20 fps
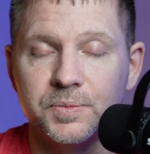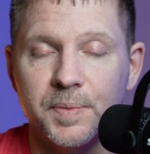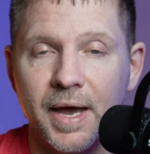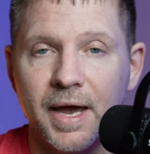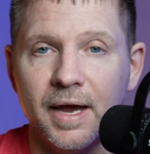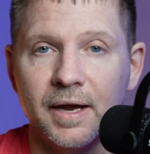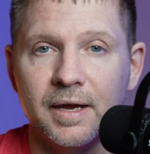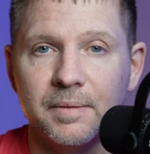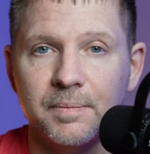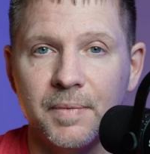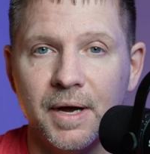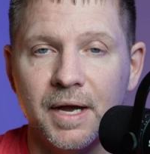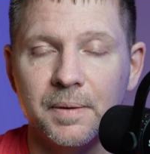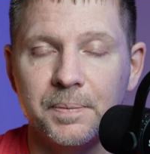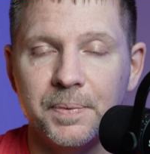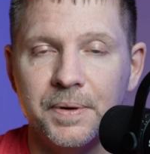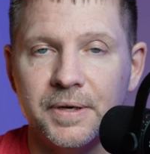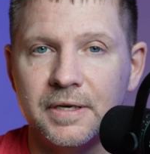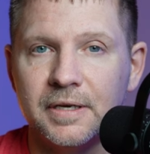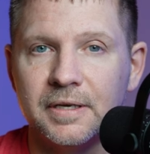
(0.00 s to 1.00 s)
back, in my
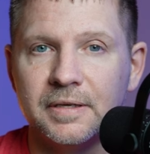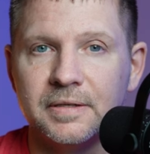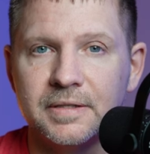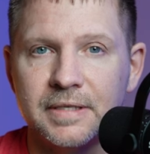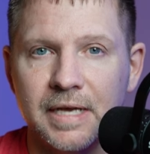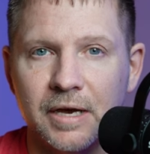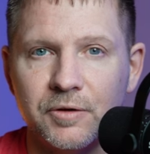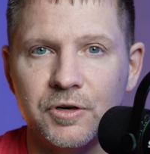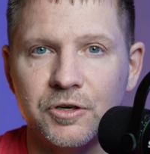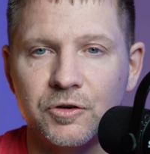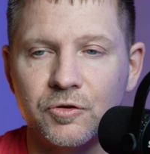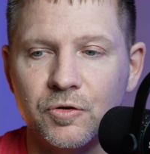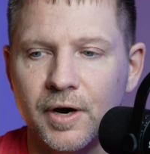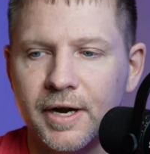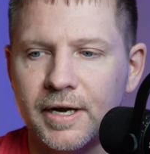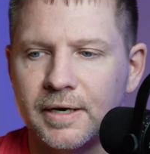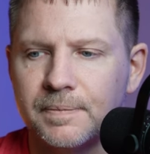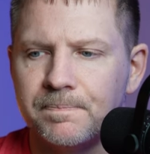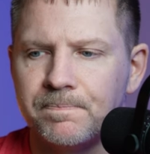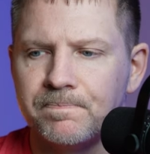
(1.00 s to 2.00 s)
opinion, sounded
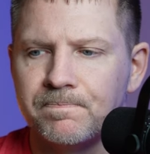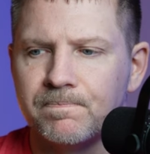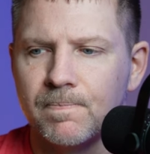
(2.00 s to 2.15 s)
great.